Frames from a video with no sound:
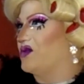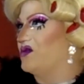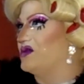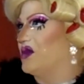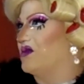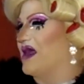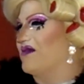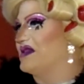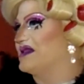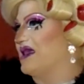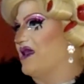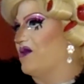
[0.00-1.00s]
who don't have
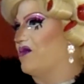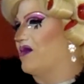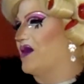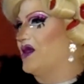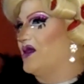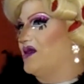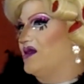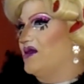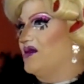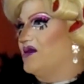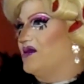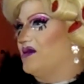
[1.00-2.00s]
the same
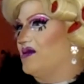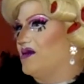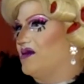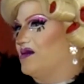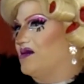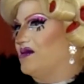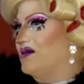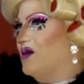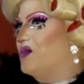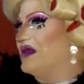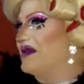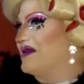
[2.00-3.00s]

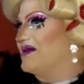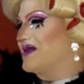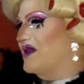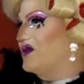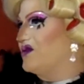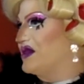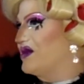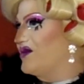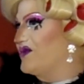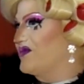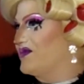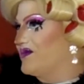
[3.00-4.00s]
abilities that you
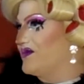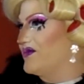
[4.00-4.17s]
do.